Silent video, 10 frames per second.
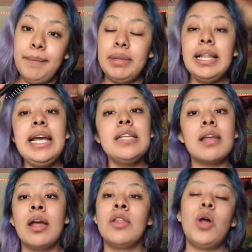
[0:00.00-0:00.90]
Please
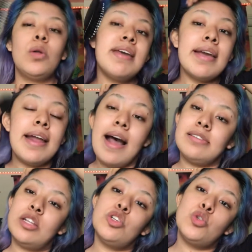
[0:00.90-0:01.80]
don't take it as
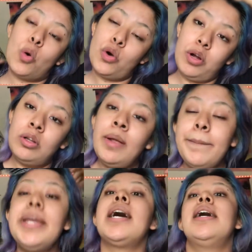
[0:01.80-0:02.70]
a tutorial
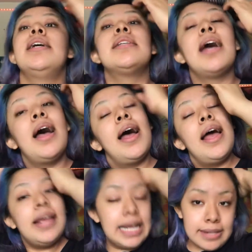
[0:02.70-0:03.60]
because
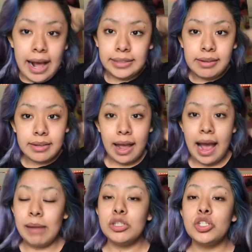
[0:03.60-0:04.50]
it's not.
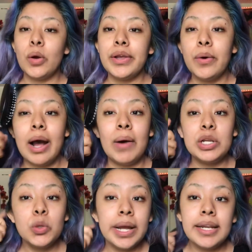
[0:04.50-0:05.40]
I'm just showing you how I
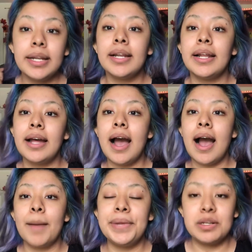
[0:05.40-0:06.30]
do it
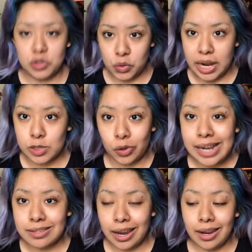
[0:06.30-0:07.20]
because you guys were
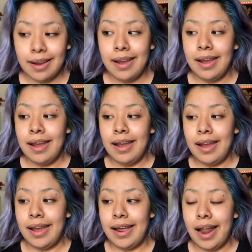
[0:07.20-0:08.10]
asking,
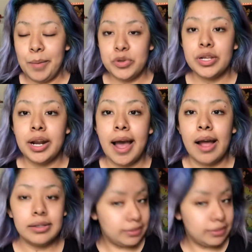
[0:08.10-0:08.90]
and I'm just gonna.